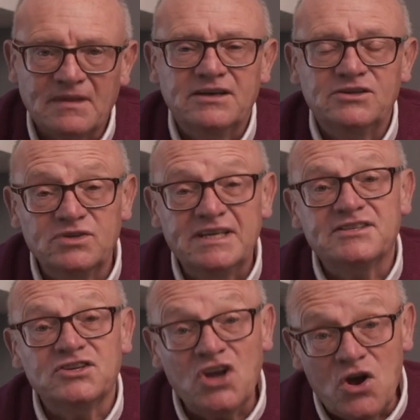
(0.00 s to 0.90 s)
You need
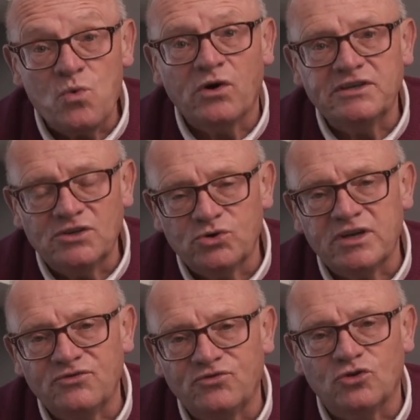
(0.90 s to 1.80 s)
to know what you're
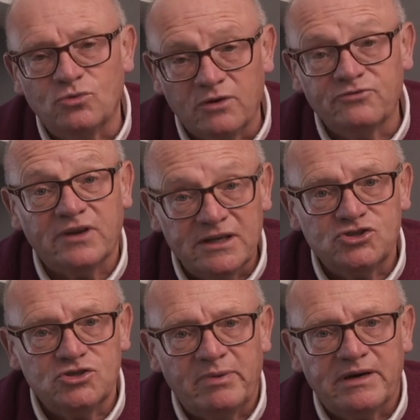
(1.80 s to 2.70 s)
looking for, what
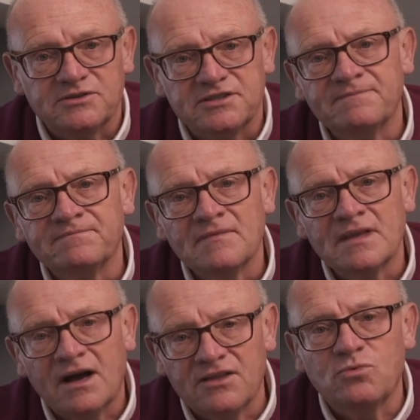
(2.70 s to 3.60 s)
floats your boat.
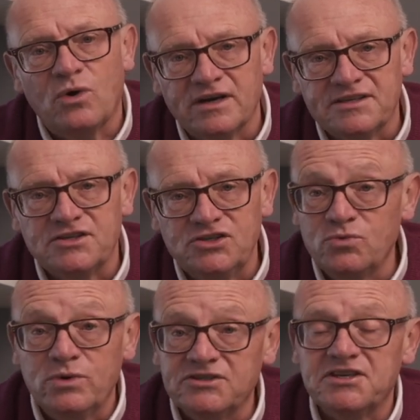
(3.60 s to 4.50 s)
Otherwise, you
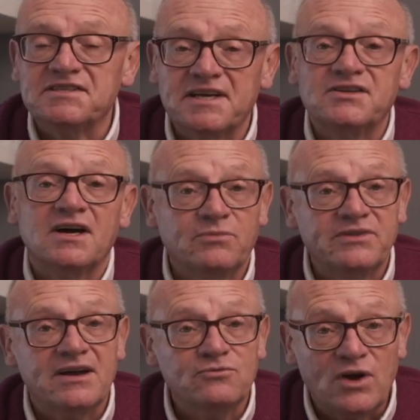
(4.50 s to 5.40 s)
will just end up with
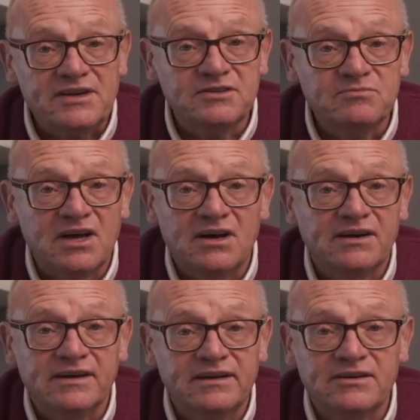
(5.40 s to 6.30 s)
that random
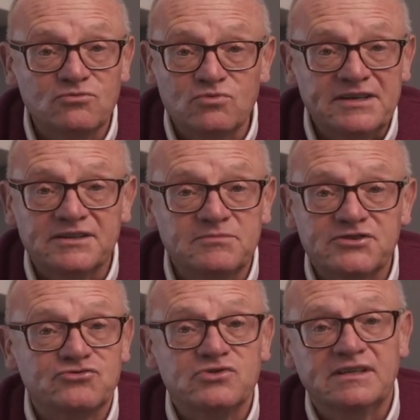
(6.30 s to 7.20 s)
guy in a random
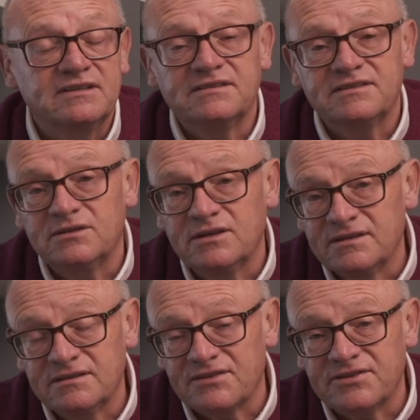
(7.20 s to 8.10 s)
street
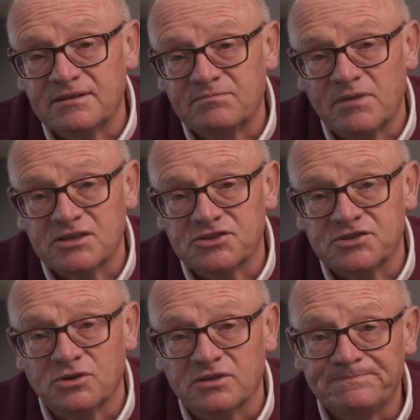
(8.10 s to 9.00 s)
doing nothing much at
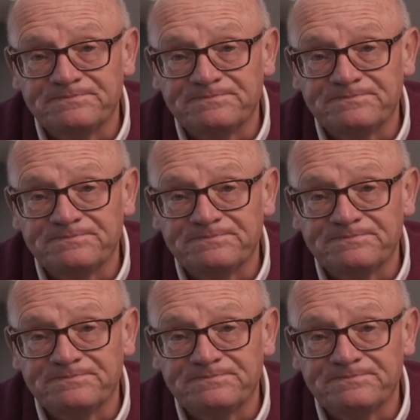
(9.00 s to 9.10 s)
all.